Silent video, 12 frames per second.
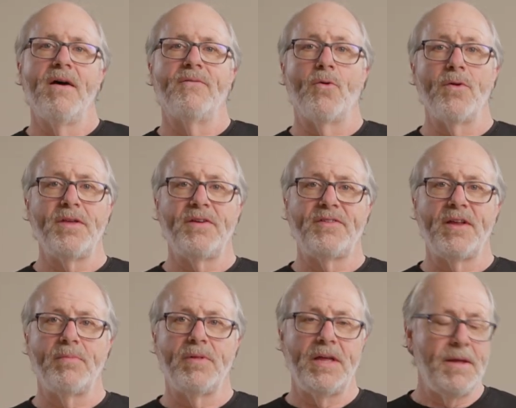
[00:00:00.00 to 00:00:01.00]
For the
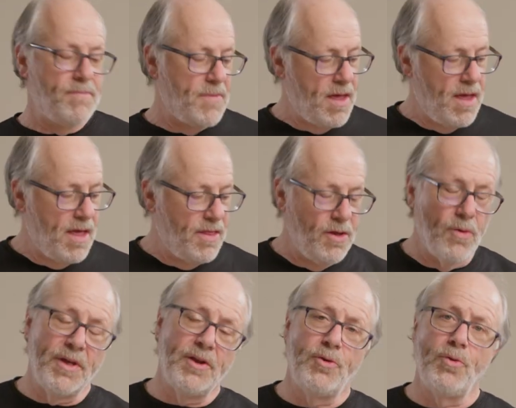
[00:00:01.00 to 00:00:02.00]
assembly, the
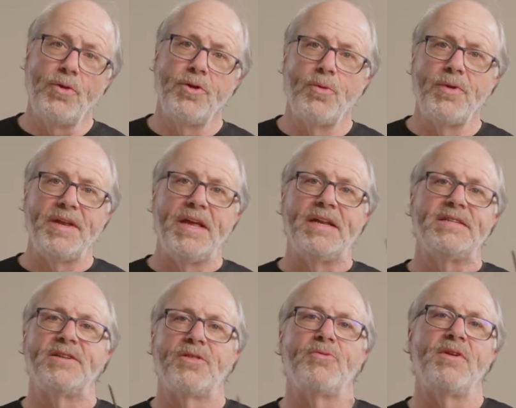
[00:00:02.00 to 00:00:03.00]
only tool you will need is
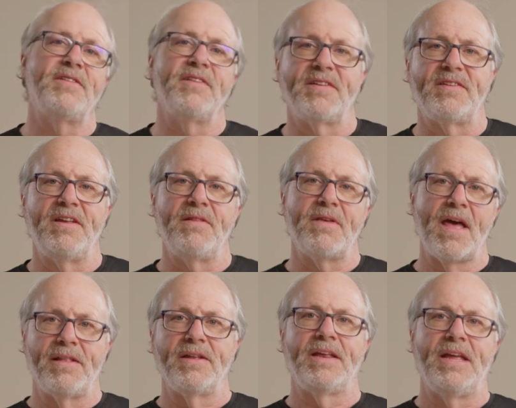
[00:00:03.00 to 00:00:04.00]
a 3/16
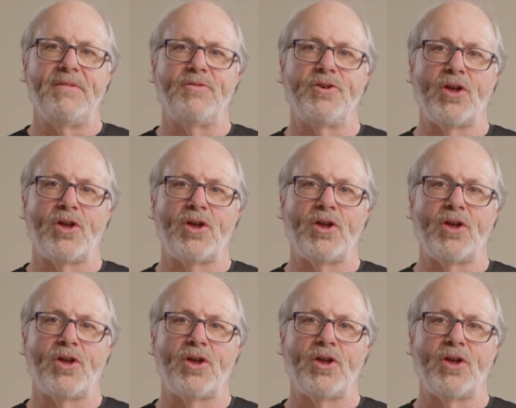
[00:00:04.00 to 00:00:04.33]
Allen key for